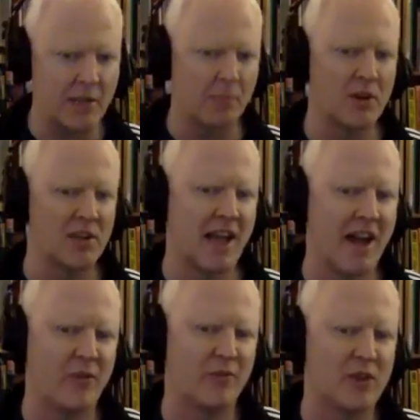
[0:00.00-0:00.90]
get to put it
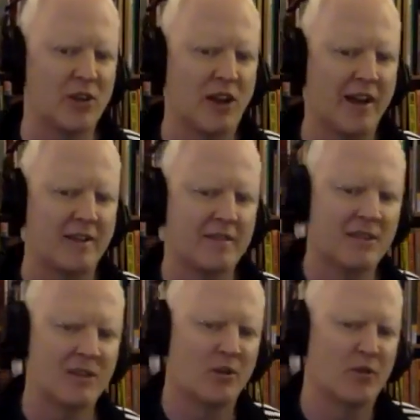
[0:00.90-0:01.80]
down and feel light,
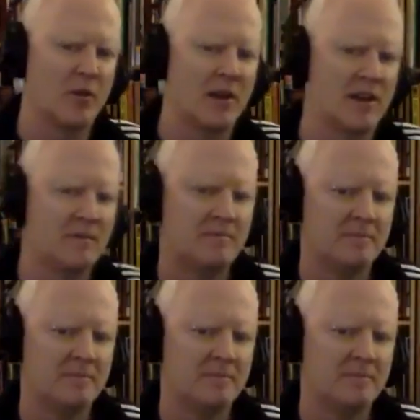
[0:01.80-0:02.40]
for a minute.